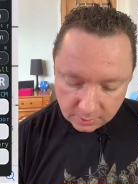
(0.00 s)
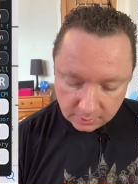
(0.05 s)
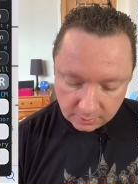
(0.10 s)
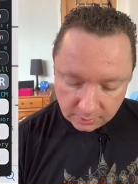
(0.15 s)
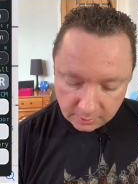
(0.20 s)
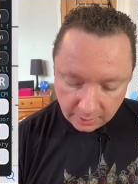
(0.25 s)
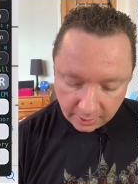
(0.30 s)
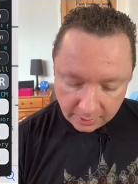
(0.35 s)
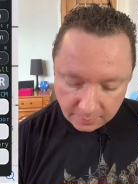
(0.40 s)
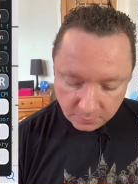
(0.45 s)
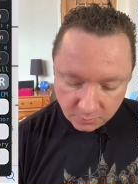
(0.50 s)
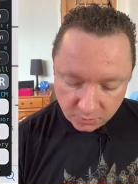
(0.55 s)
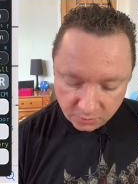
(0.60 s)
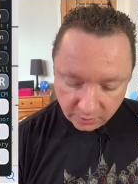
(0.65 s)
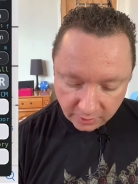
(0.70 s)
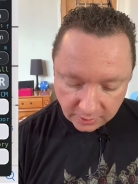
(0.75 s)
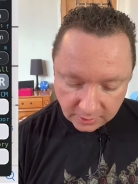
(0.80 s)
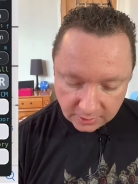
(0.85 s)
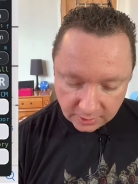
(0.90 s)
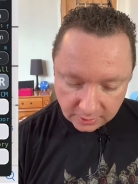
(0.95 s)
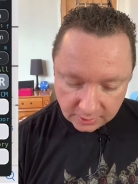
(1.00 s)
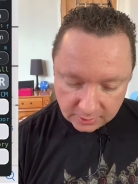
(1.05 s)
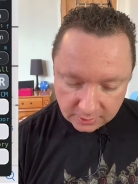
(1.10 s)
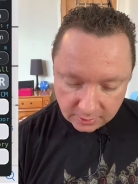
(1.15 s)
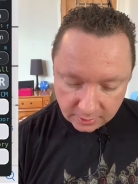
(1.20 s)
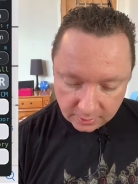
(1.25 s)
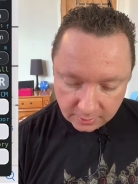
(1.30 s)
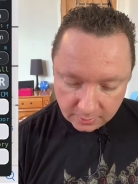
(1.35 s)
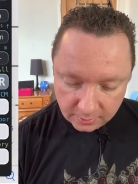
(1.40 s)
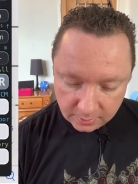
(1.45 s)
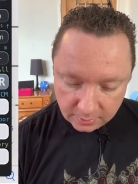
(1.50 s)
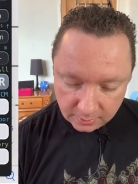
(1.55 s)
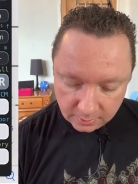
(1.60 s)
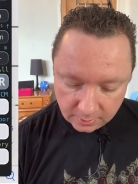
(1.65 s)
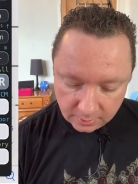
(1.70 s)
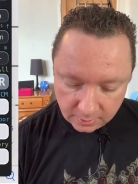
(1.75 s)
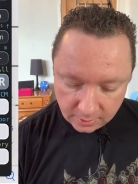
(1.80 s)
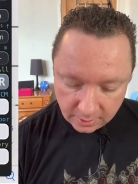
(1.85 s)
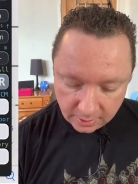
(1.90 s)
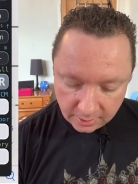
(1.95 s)
360, and
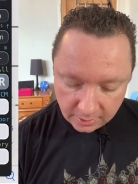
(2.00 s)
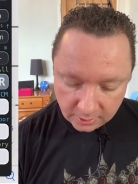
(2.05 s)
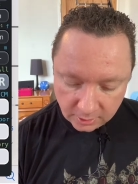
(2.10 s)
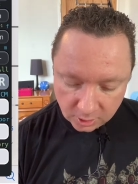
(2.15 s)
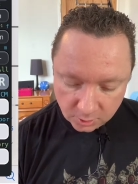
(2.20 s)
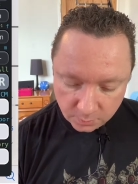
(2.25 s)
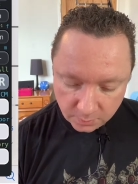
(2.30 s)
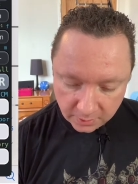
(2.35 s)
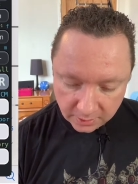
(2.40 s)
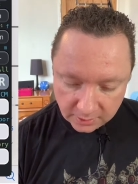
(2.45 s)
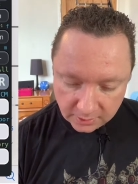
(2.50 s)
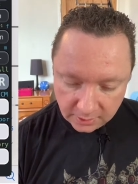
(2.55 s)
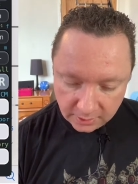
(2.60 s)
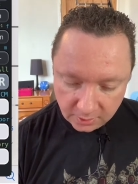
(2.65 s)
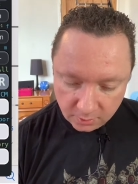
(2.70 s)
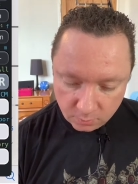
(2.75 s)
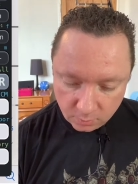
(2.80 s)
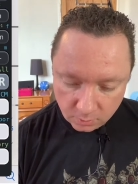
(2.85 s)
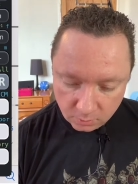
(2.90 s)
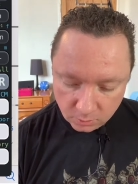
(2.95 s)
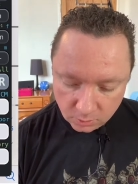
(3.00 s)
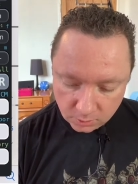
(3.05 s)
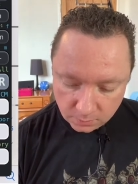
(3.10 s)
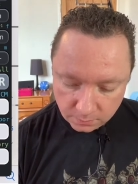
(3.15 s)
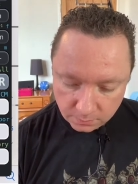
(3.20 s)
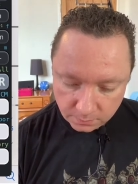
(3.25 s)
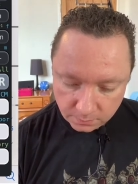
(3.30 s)
I just pressed equals,